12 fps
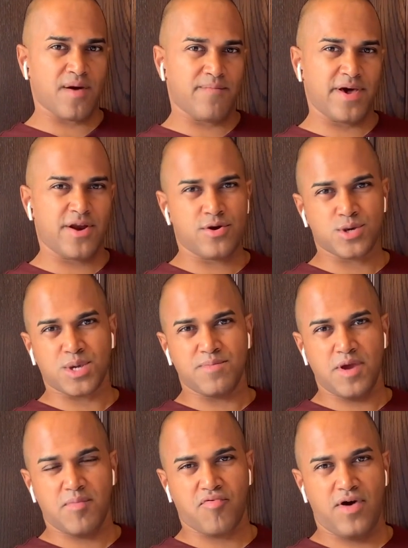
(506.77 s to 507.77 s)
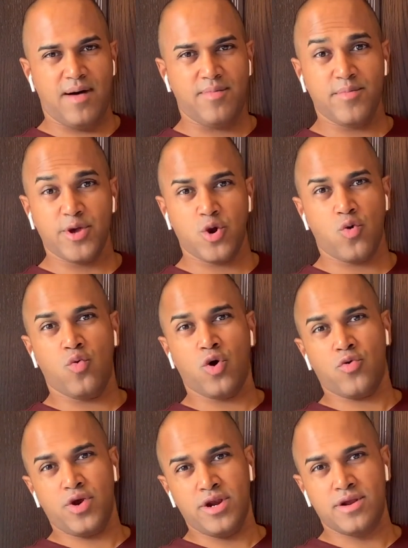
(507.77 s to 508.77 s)
competitors can be a problem and you're
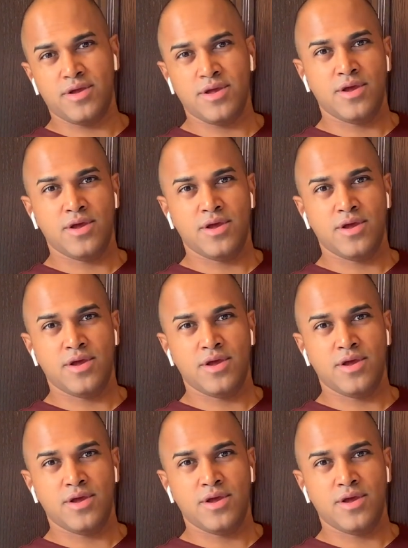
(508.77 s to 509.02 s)
worried.